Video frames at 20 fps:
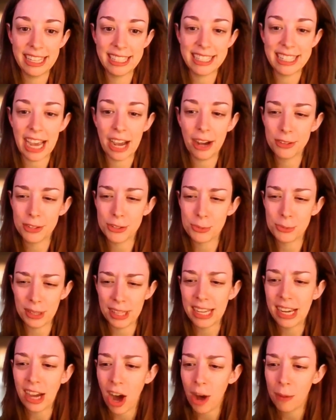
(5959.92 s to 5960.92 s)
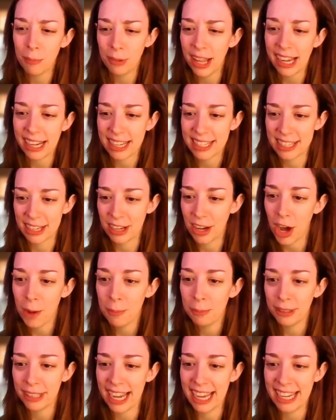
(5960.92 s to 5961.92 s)
it sounds really complex
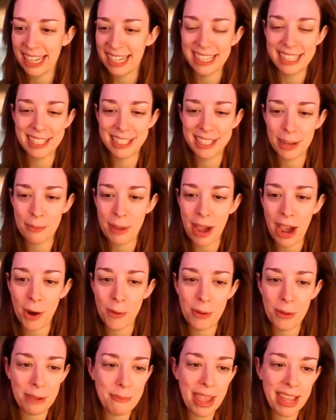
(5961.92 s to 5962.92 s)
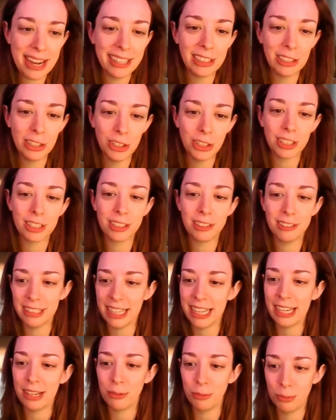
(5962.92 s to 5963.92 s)
and complicated, and somehow we made it look
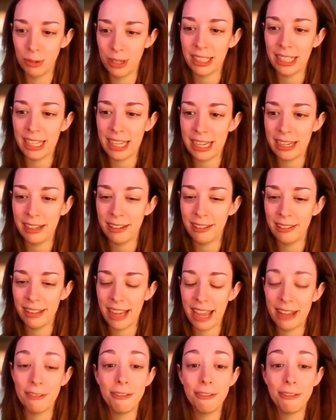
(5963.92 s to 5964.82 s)
like really,